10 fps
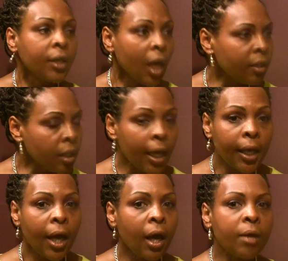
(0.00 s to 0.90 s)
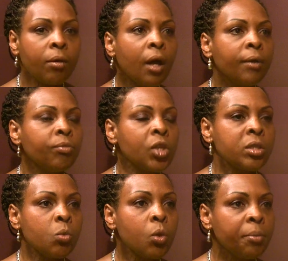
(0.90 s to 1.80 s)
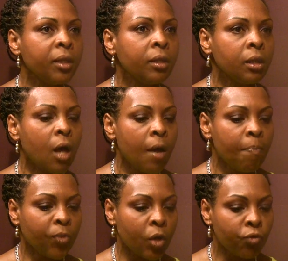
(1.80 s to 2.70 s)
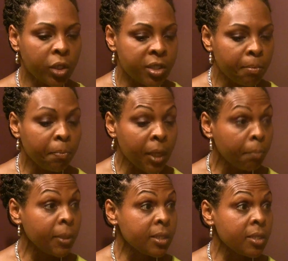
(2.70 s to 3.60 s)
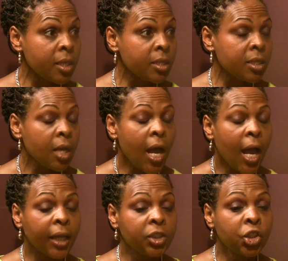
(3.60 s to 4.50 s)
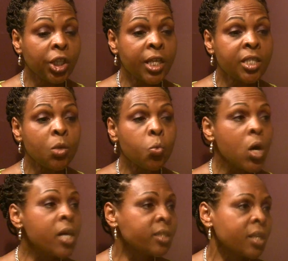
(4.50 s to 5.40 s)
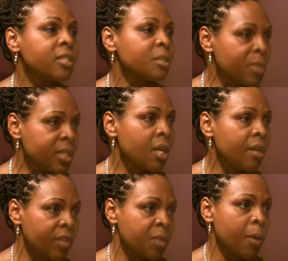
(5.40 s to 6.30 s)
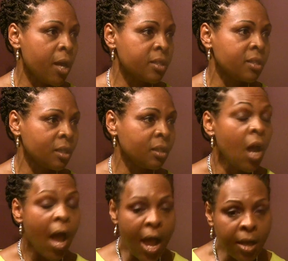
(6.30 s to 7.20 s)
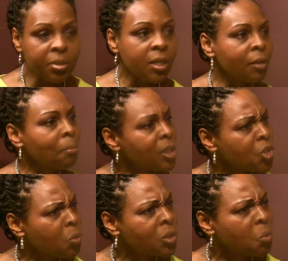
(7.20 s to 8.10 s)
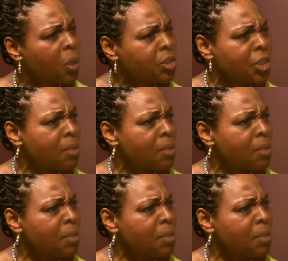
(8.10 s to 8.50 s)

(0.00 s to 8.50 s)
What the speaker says: And there's a woman that runs a big business, and she is the worst customer service person. Absolutely, and it makes you wonder, why is she in